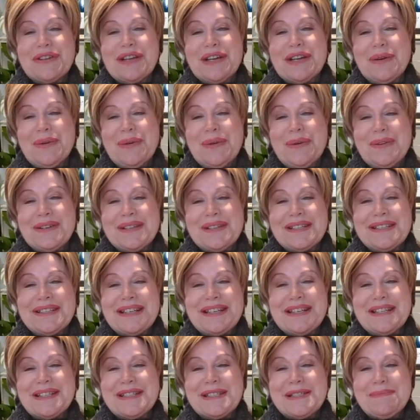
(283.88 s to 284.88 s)

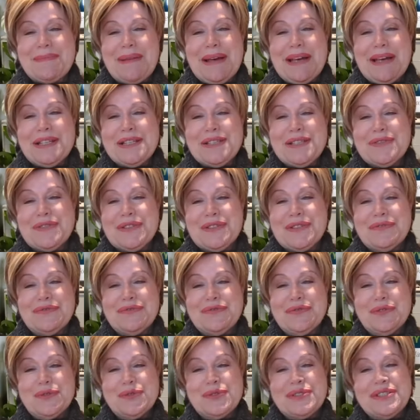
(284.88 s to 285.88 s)
quarantine space for
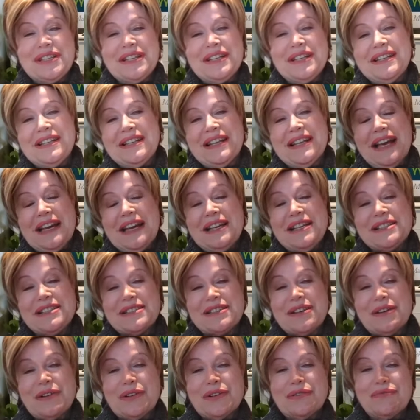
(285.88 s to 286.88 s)
14
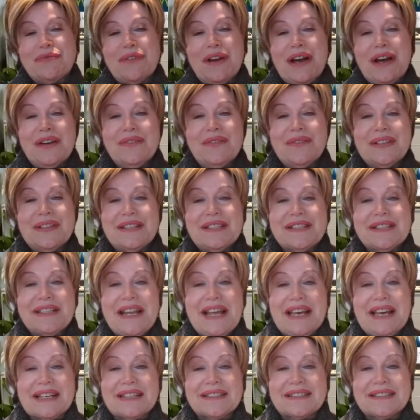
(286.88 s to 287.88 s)
days on arrival is
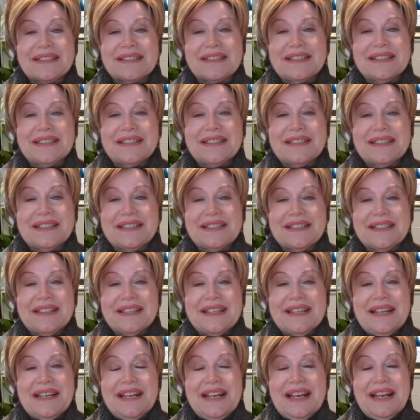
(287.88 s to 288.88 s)
next.
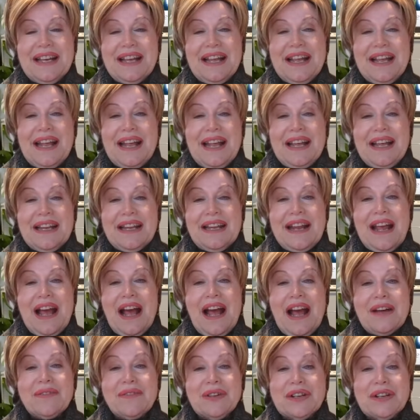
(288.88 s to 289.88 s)

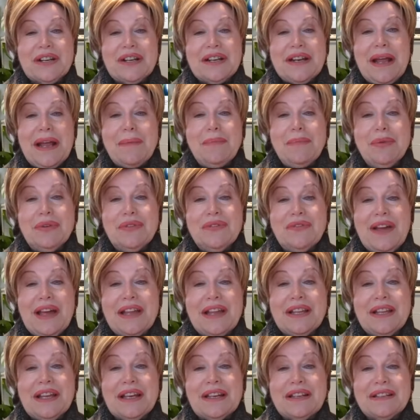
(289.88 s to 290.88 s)
Now, I've got a number of
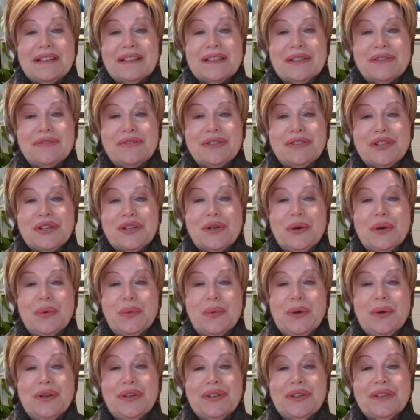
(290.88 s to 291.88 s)
other critical
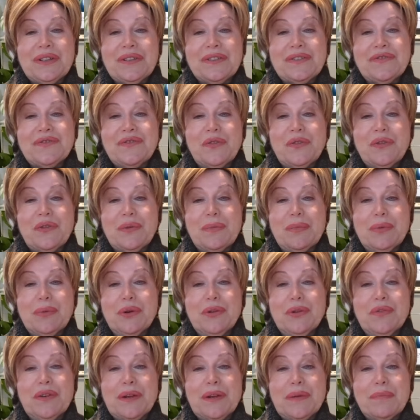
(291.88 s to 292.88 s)
workers for
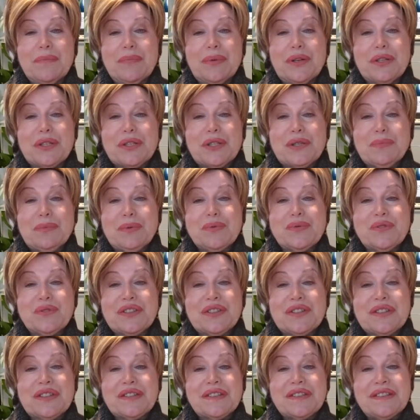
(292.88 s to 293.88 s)
approval in principles
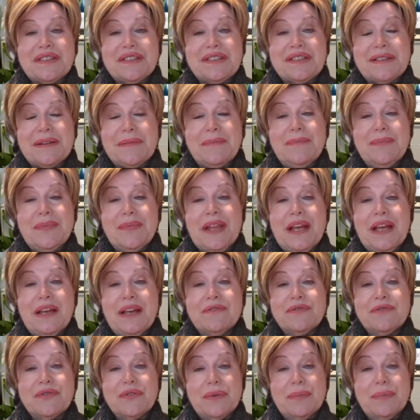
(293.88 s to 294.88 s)
in the system
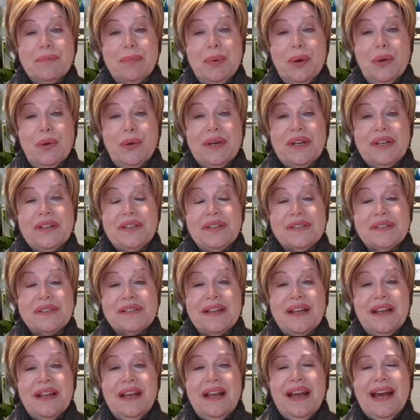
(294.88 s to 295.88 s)
for employers,
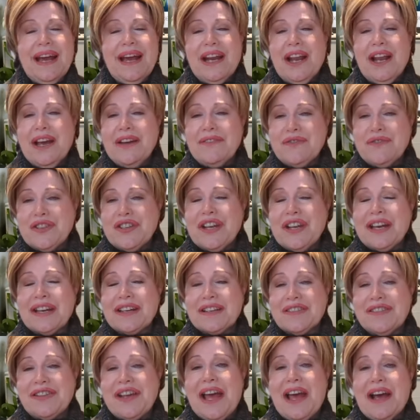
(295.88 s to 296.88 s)
and I've
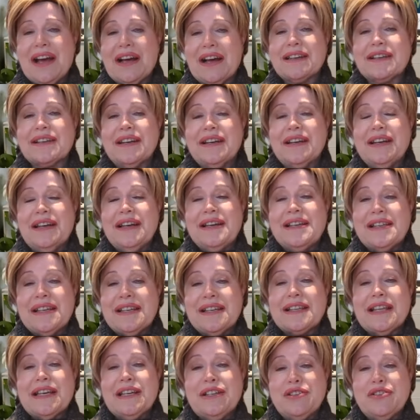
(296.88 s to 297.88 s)
checked out
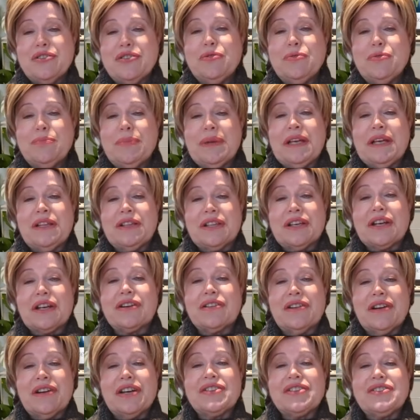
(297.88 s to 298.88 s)
that they do meet the
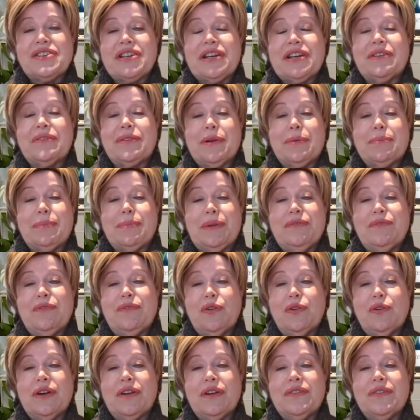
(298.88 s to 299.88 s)
criteria
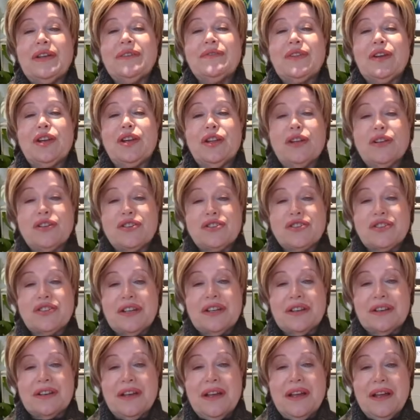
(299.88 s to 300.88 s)
before I've even lodged
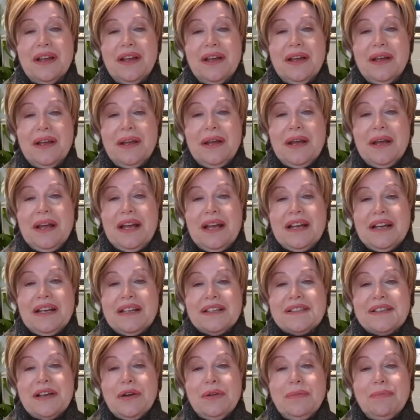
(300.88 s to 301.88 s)
it.
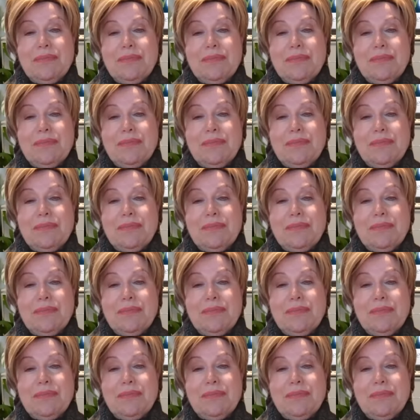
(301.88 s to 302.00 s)
So,